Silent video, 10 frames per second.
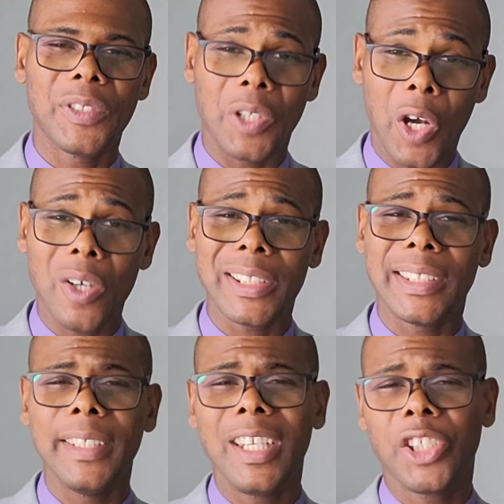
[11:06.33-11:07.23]
to
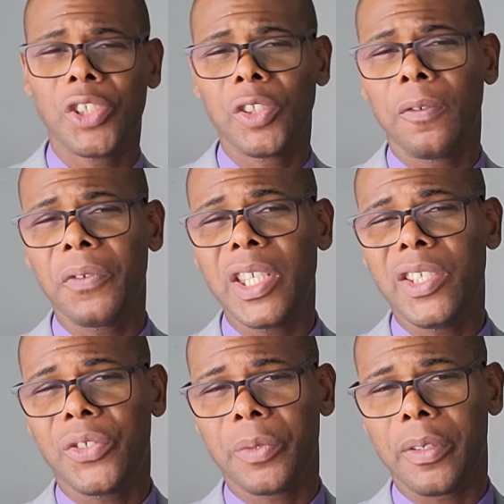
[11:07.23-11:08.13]
curse the nation of
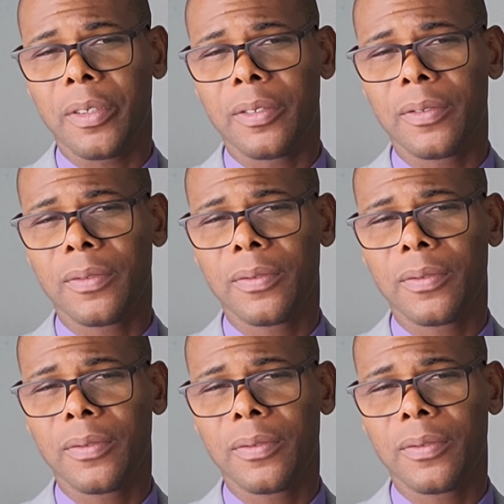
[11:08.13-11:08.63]
Israel.